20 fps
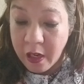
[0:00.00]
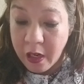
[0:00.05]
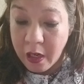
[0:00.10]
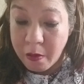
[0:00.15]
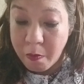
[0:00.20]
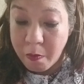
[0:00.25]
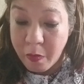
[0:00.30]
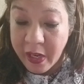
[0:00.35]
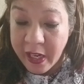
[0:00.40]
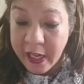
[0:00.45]

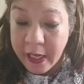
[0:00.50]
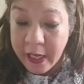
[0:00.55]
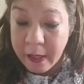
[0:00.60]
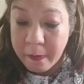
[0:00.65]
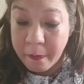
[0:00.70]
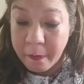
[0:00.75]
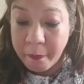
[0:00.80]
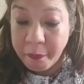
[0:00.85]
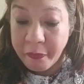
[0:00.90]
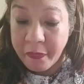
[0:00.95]
on May
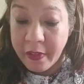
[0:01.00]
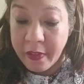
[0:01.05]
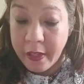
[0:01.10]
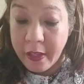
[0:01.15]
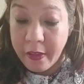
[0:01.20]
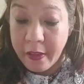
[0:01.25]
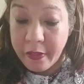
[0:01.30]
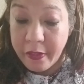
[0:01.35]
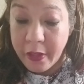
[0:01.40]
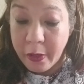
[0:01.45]

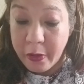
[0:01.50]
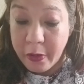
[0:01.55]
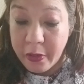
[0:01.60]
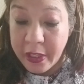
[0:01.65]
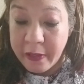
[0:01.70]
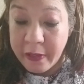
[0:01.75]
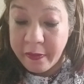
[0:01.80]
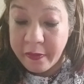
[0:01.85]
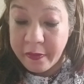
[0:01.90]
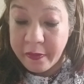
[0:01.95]

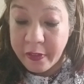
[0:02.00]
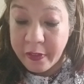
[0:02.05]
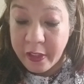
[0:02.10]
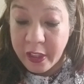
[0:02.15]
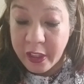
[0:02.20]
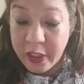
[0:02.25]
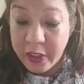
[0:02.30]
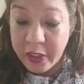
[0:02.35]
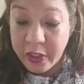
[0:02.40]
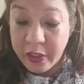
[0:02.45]

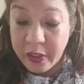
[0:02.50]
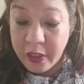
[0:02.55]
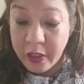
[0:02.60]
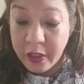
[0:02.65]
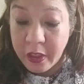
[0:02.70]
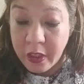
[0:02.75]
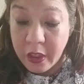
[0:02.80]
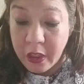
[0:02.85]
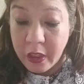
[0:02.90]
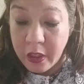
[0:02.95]
31st
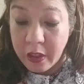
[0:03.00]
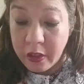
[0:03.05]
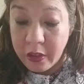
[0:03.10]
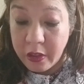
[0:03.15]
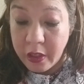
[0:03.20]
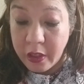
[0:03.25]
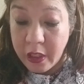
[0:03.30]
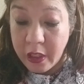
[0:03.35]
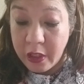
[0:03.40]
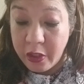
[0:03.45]

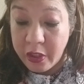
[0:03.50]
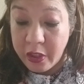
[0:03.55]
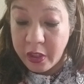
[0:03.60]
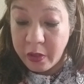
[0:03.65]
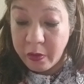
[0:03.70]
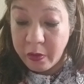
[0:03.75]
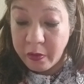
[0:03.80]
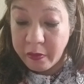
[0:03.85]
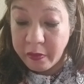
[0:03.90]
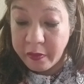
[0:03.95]
to
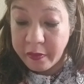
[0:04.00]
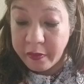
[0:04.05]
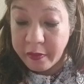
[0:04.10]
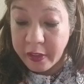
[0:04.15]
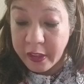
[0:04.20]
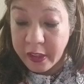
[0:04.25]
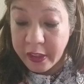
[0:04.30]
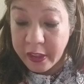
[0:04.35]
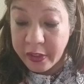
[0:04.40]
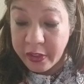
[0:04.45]
June
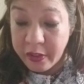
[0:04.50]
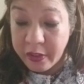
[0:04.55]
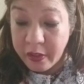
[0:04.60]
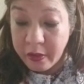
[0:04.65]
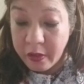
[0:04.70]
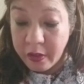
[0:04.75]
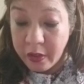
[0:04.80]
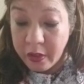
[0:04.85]
1st,